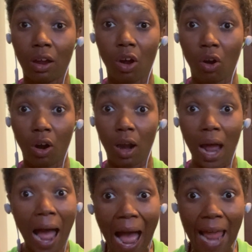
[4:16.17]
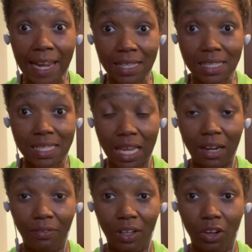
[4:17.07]
are heightened state
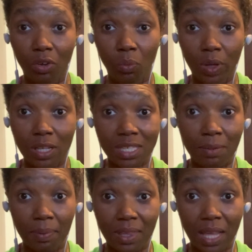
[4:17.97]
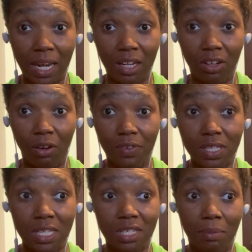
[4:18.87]
of alert, when your sympathetic nervous
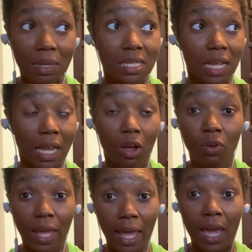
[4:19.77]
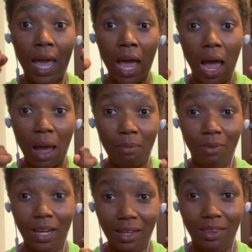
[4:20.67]
system is like, okay, I'm
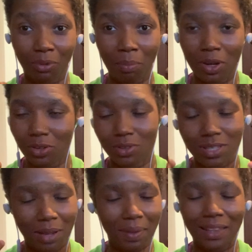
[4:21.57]
ready to throw my dukes up.